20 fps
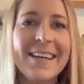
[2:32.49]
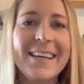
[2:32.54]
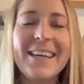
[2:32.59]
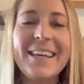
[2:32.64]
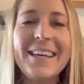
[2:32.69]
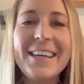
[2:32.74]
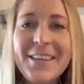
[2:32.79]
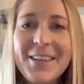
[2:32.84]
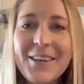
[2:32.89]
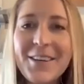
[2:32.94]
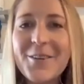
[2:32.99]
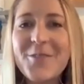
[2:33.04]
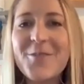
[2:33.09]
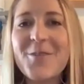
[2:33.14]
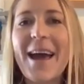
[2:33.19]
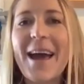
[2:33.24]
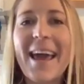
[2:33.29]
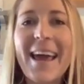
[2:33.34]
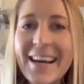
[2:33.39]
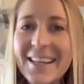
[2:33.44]
EU
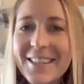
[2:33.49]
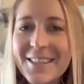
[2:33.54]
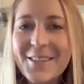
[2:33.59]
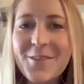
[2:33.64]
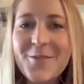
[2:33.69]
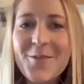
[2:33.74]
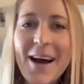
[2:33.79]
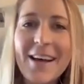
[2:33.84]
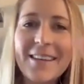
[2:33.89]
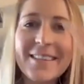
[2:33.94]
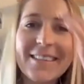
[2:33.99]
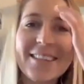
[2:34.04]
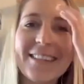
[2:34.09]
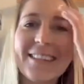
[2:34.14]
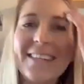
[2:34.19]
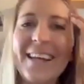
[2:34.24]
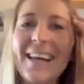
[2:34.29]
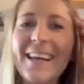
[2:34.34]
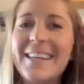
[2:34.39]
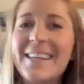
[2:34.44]
and US and
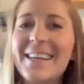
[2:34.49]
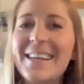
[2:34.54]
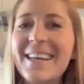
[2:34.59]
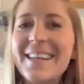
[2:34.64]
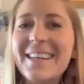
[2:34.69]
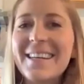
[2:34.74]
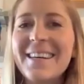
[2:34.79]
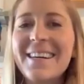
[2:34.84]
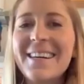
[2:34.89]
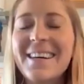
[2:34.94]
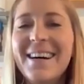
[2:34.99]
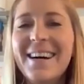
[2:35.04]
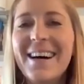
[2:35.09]
Canadian